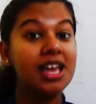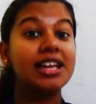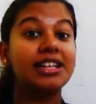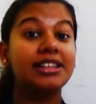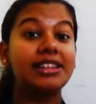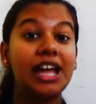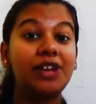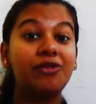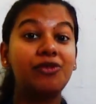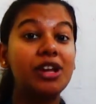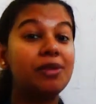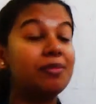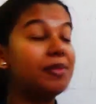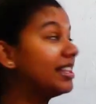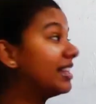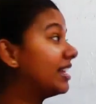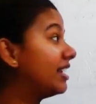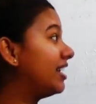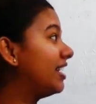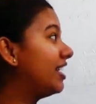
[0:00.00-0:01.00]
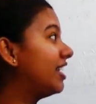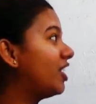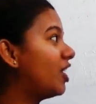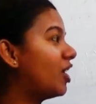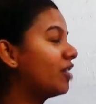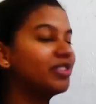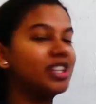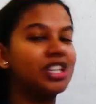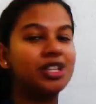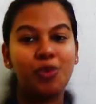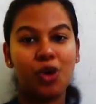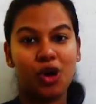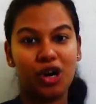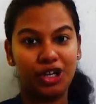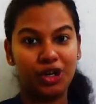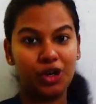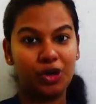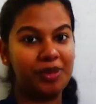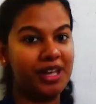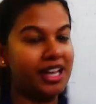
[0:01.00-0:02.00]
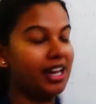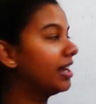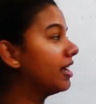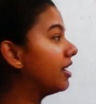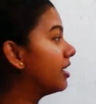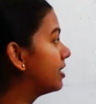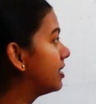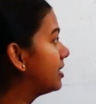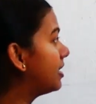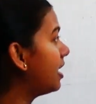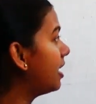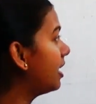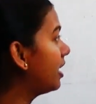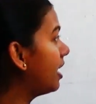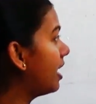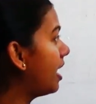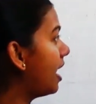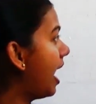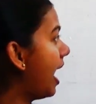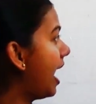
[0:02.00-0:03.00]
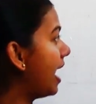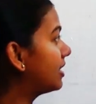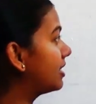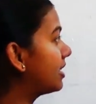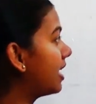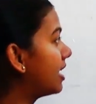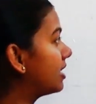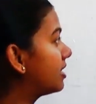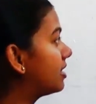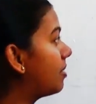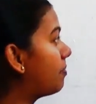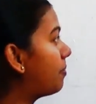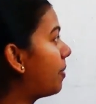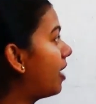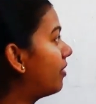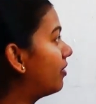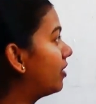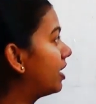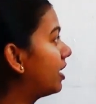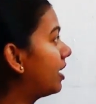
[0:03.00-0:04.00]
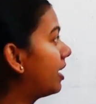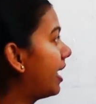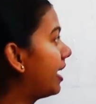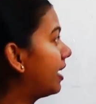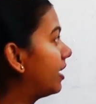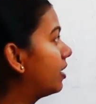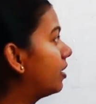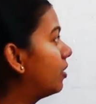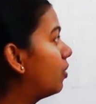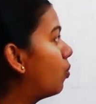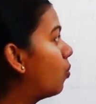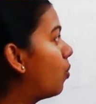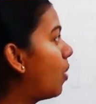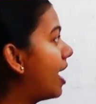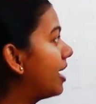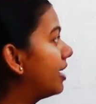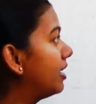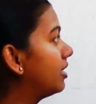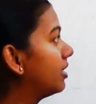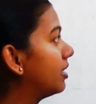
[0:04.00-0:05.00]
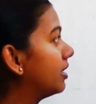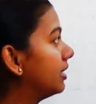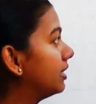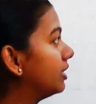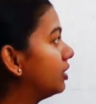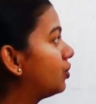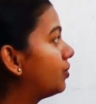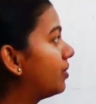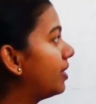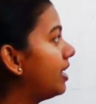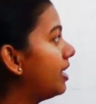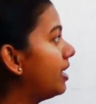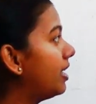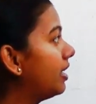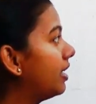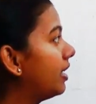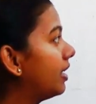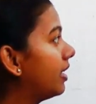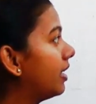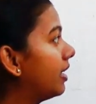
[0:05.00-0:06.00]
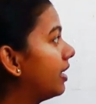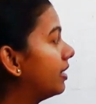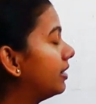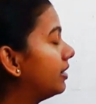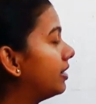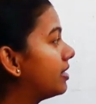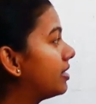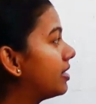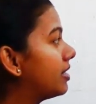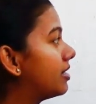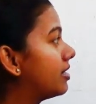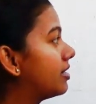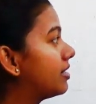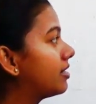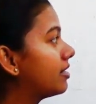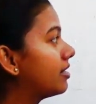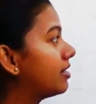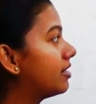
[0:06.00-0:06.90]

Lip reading: That will be the degree of this polynomial. See, x has the power like 1, 3, this is